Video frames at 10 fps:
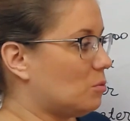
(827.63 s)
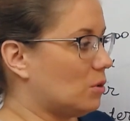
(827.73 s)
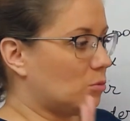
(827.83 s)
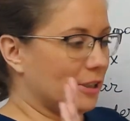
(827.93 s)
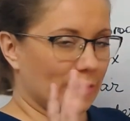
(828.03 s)

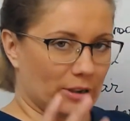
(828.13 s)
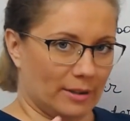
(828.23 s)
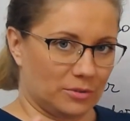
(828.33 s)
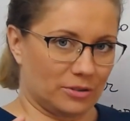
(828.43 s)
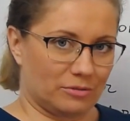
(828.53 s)
When you
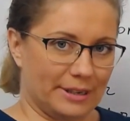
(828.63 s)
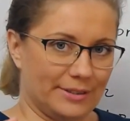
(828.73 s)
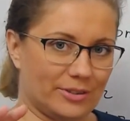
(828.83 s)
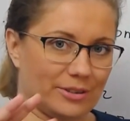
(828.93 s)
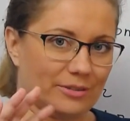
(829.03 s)
come to the
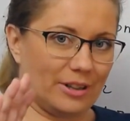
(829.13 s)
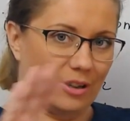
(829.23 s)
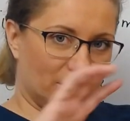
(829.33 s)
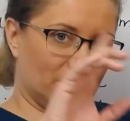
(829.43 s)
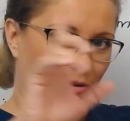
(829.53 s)
restaurant,
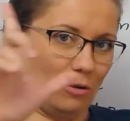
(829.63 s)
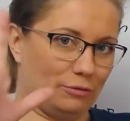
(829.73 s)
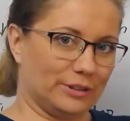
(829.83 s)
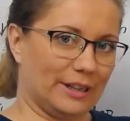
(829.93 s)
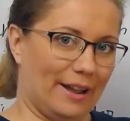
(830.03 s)
they
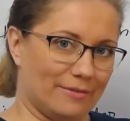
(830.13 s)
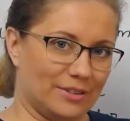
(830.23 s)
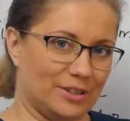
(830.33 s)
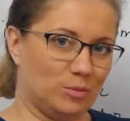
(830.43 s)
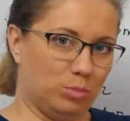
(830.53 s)
often have
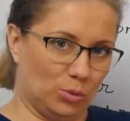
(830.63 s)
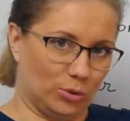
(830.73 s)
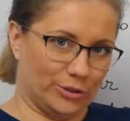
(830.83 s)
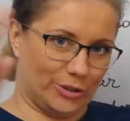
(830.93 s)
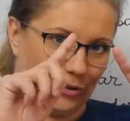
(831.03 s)
these
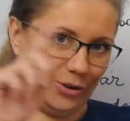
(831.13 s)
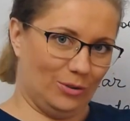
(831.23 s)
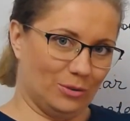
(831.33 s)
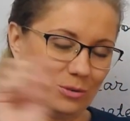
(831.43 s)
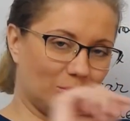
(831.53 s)
boards, you know,
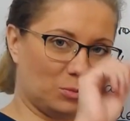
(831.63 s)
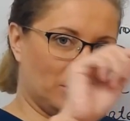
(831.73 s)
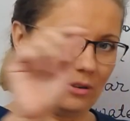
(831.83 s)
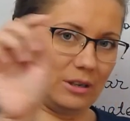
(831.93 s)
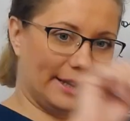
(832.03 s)

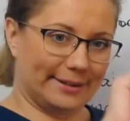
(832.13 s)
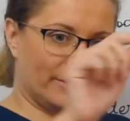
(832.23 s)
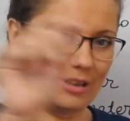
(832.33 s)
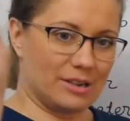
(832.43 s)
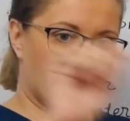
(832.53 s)

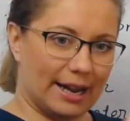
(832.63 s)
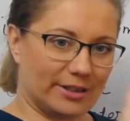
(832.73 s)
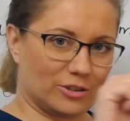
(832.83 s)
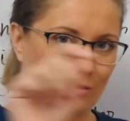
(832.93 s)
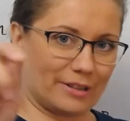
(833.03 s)
and they
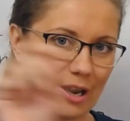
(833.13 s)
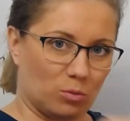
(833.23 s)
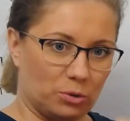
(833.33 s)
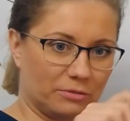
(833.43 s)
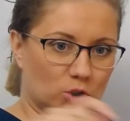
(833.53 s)
write on
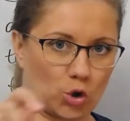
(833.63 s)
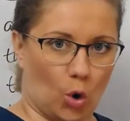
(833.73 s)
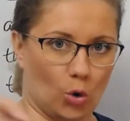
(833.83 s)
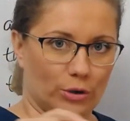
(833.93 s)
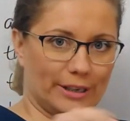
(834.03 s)
them with
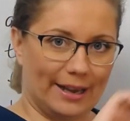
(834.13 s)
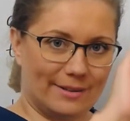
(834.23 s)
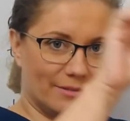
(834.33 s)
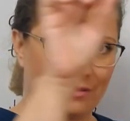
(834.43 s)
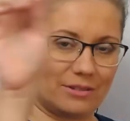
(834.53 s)
chalk.
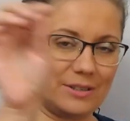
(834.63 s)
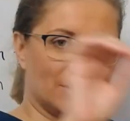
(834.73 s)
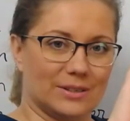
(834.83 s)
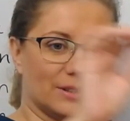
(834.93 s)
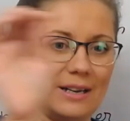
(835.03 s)
Yeah, this
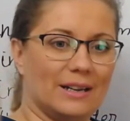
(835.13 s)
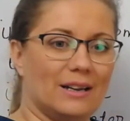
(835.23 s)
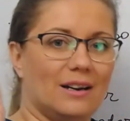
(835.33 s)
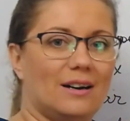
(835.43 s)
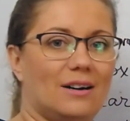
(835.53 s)
is,
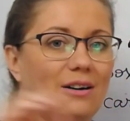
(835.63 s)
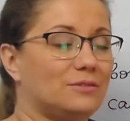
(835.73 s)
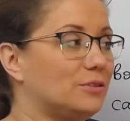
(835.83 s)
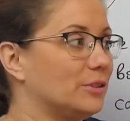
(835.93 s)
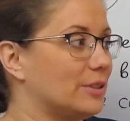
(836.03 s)

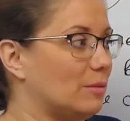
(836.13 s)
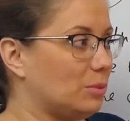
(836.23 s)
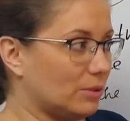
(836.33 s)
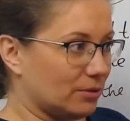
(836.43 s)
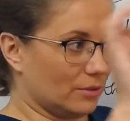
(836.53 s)
for
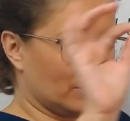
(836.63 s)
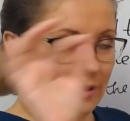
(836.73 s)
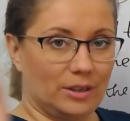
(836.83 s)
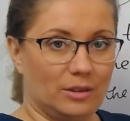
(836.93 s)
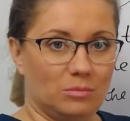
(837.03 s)
example,
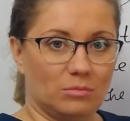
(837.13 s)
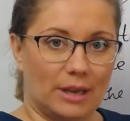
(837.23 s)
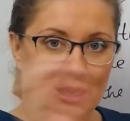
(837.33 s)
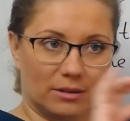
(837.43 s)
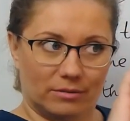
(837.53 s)

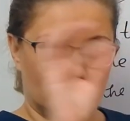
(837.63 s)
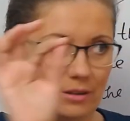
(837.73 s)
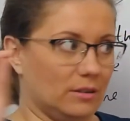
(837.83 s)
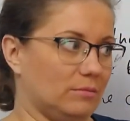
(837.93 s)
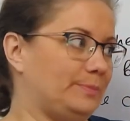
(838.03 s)

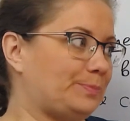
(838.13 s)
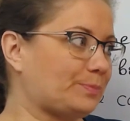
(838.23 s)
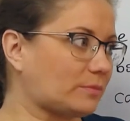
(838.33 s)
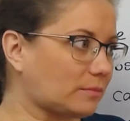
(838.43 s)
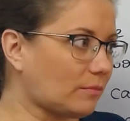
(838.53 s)
the
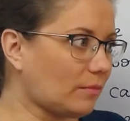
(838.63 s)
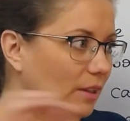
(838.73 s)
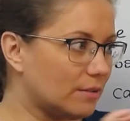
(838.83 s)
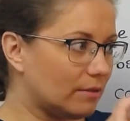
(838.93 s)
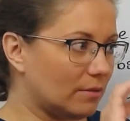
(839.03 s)

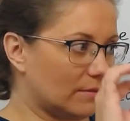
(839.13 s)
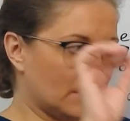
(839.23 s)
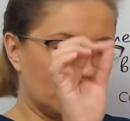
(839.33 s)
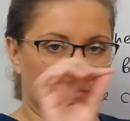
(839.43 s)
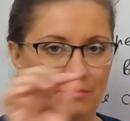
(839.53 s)

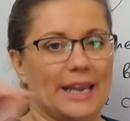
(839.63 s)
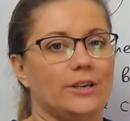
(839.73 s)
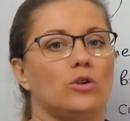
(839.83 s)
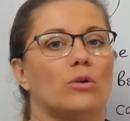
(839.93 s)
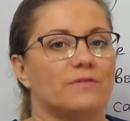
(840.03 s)

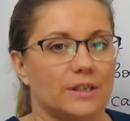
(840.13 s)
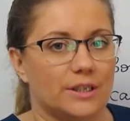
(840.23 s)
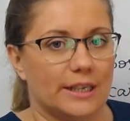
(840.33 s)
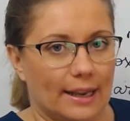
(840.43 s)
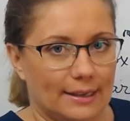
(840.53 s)
menu of the
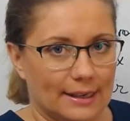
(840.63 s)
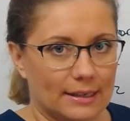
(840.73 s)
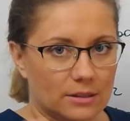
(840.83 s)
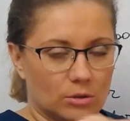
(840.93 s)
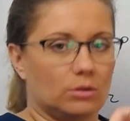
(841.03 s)
day,
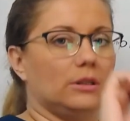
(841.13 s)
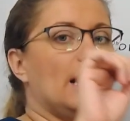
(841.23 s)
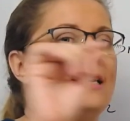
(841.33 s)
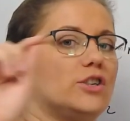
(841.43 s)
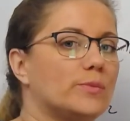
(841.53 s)
yes, or
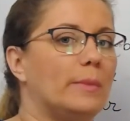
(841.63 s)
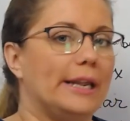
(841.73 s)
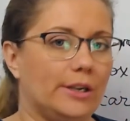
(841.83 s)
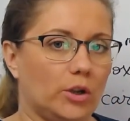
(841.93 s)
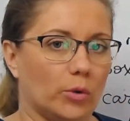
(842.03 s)
lunch
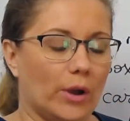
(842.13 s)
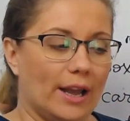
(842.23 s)
menu.